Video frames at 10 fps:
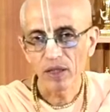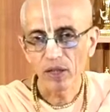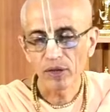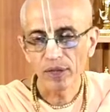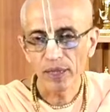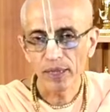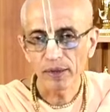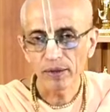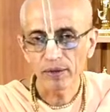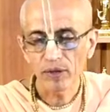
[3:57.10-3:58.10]
on
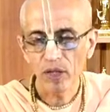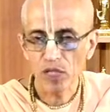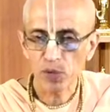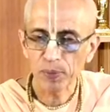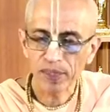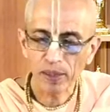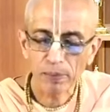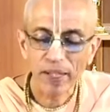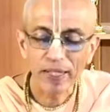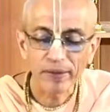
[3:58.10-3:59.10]
the hospital
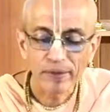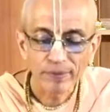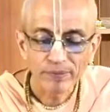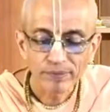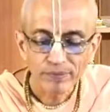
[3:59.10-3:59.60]
bed,